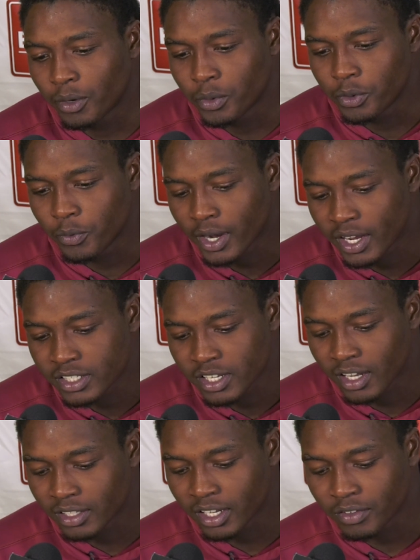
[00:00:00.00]
that we raised
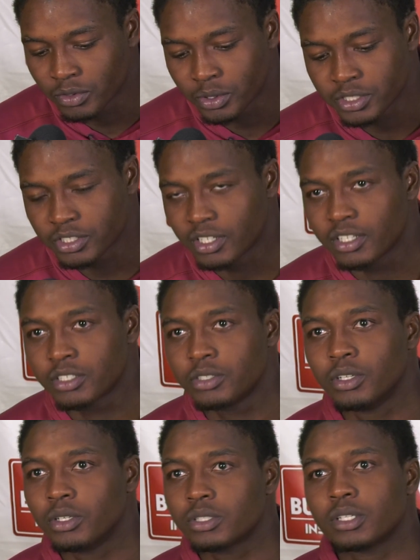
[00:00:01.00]
our level. It's just,
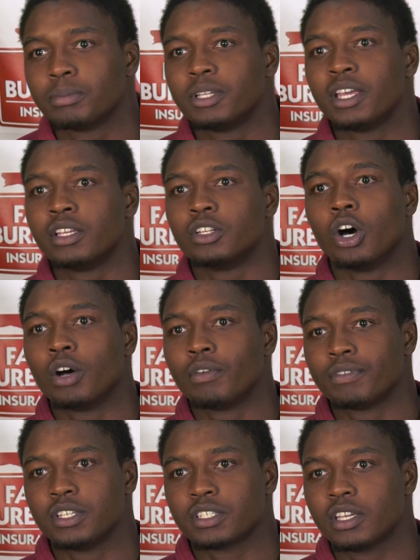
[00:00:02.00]
you know, some days the
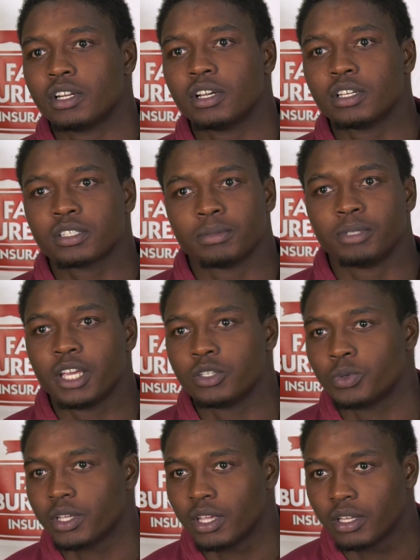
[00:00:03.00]
offense get us, some days
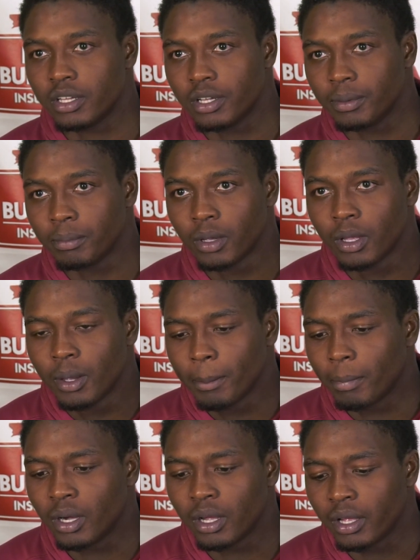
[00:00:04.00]
we get them.
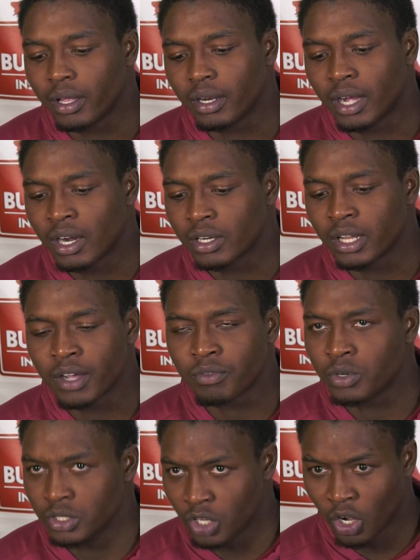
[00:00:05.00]
But our
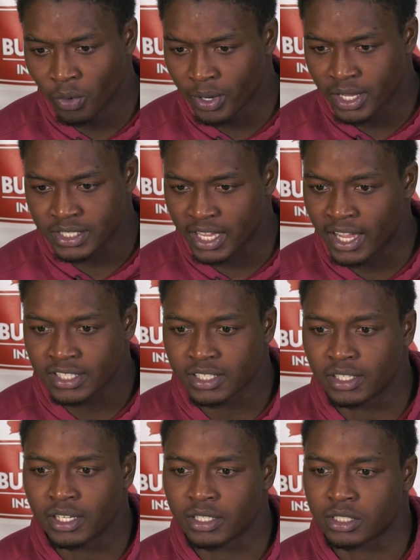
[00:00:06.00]
level is always
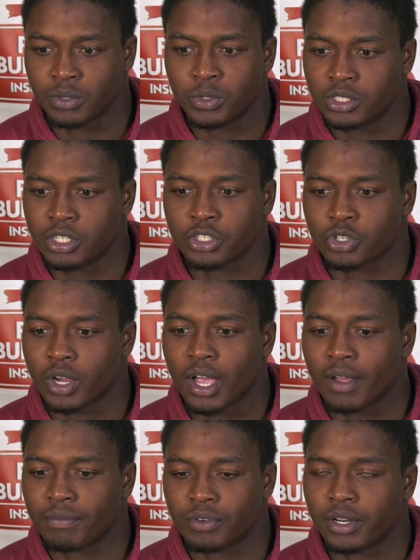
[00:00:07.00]
excellence, and we just
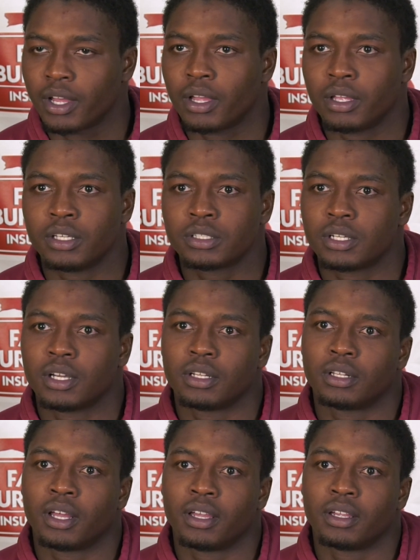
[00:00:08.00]
strive for that. It's
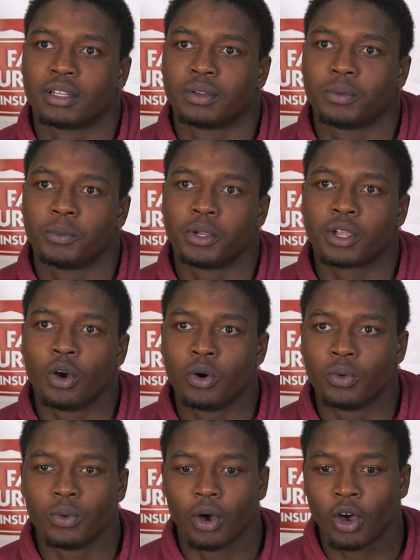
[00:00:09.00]
not like we
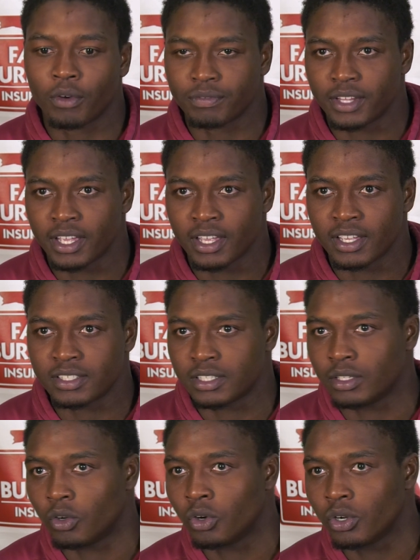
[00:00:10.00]
go off days
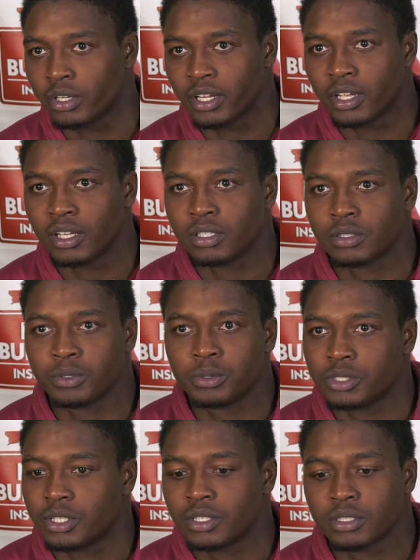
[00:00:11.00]
and on days. It
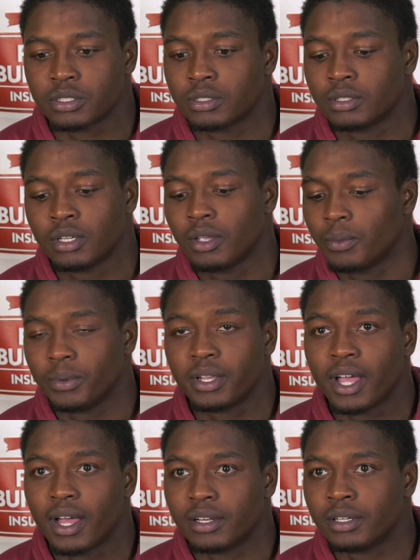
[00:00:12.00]
was just we
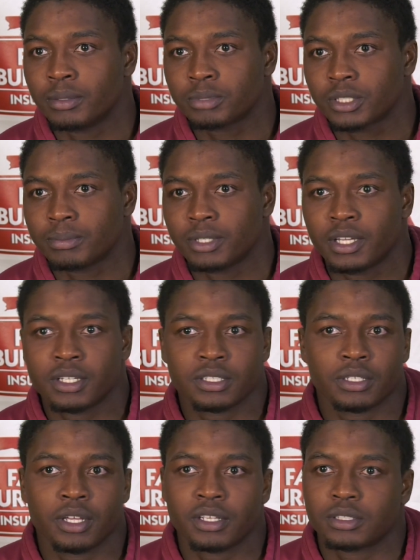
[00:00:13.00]
got them some days,
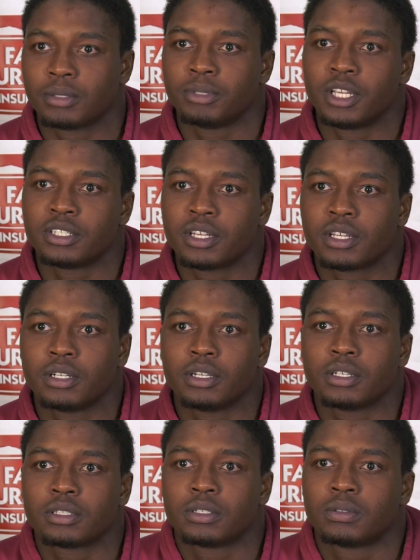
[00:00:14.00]
and some days they get
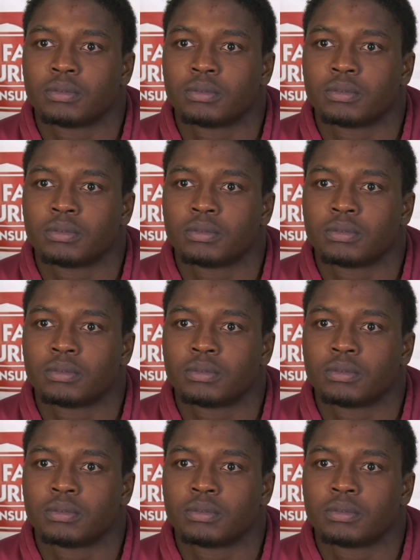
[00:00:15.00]
us.